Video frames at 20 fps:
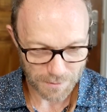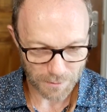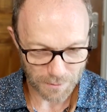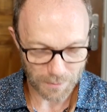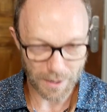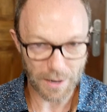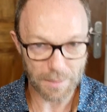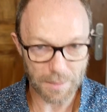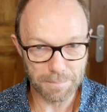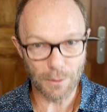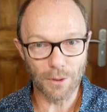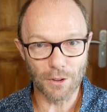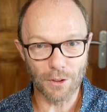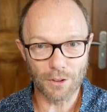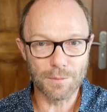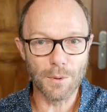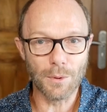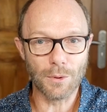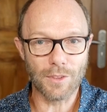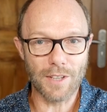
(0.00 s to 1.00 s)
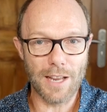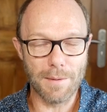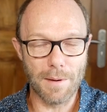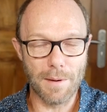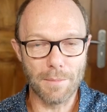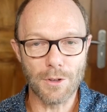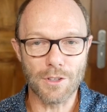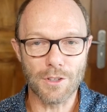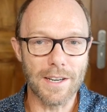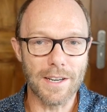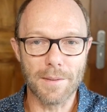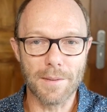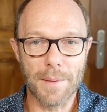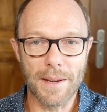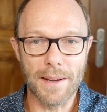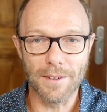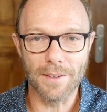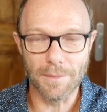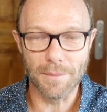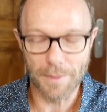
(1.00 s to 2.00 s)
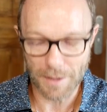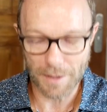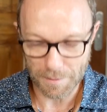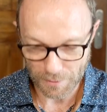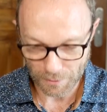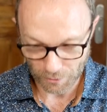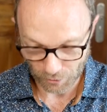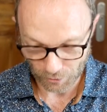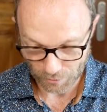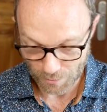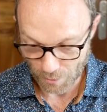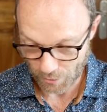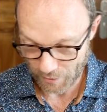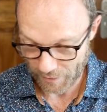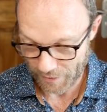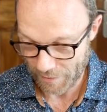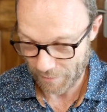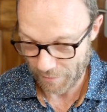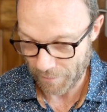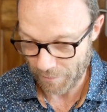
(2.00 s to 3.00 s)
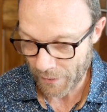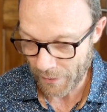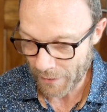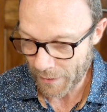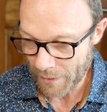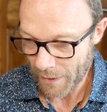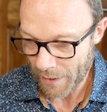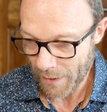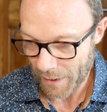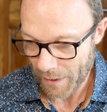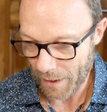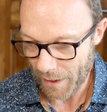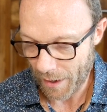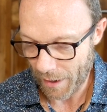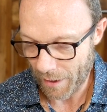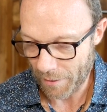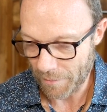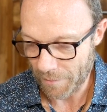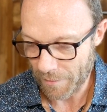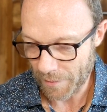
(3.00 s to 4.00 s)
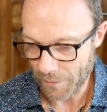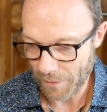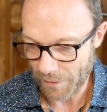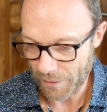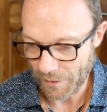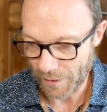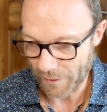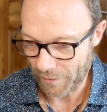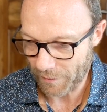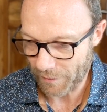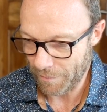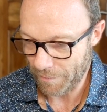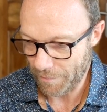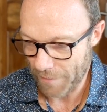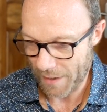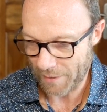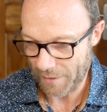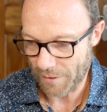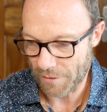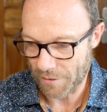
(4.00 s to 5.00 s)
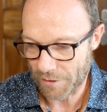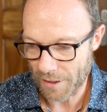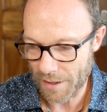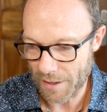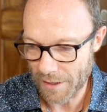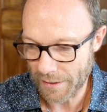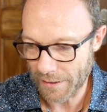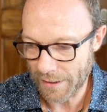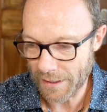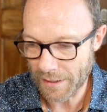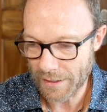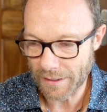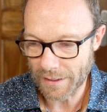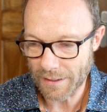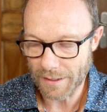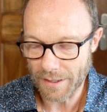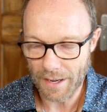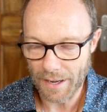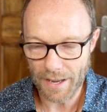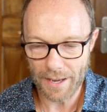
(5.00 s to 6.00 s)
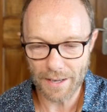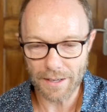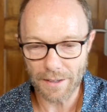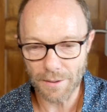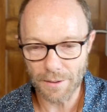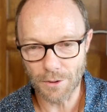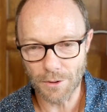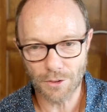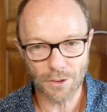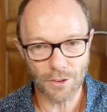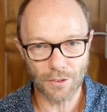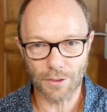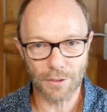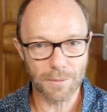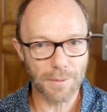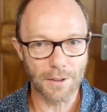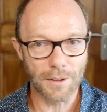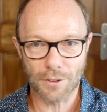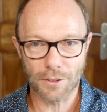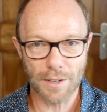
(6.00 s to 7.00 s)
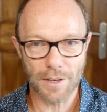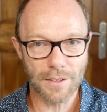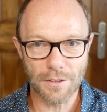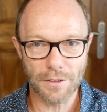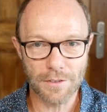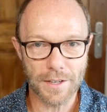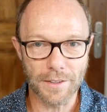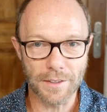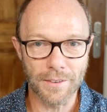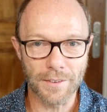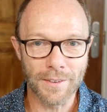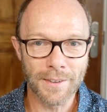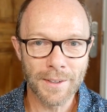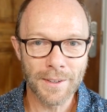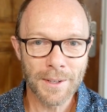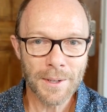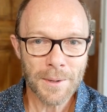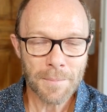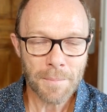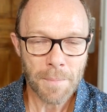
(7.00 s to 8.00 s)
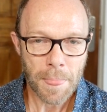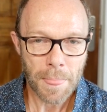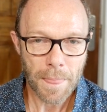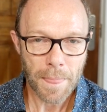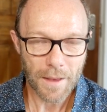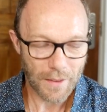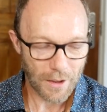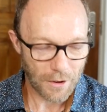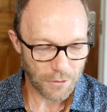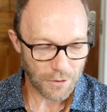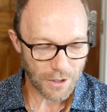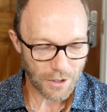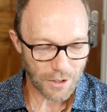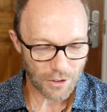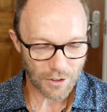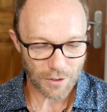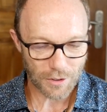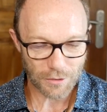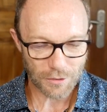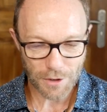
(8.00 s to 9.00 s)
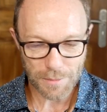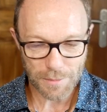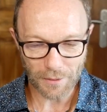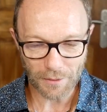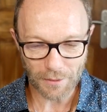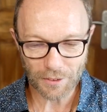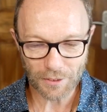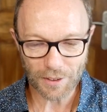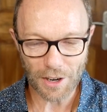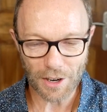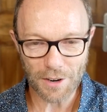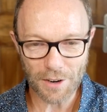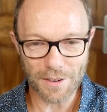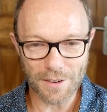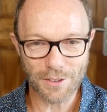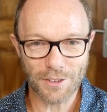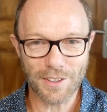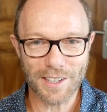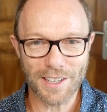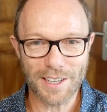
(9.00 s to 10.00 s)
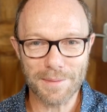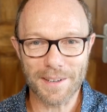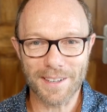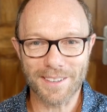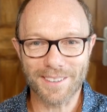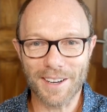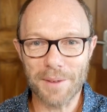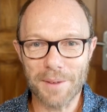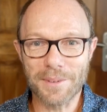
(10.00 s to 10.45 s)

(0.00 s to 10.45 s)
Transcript: where I built a small team. I'm usually independent, but I built a small team with this massive client in India. And it was just the most crazy fun. And that finished a few months ago. And I've just taken a bit of time to